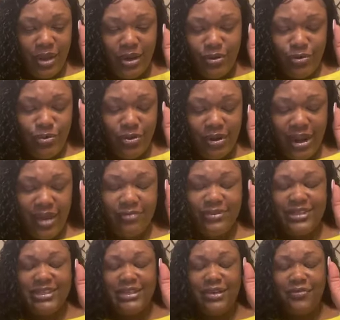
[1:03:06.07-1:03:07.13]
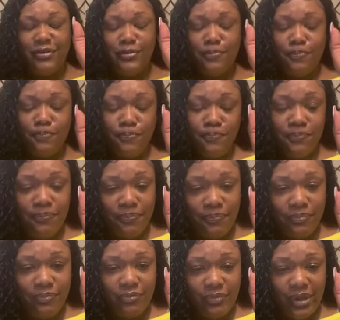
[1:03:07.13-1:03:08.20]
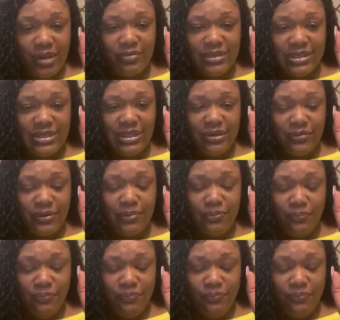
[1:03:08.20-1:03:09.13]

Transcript: My Lord, I receive it. I receive it.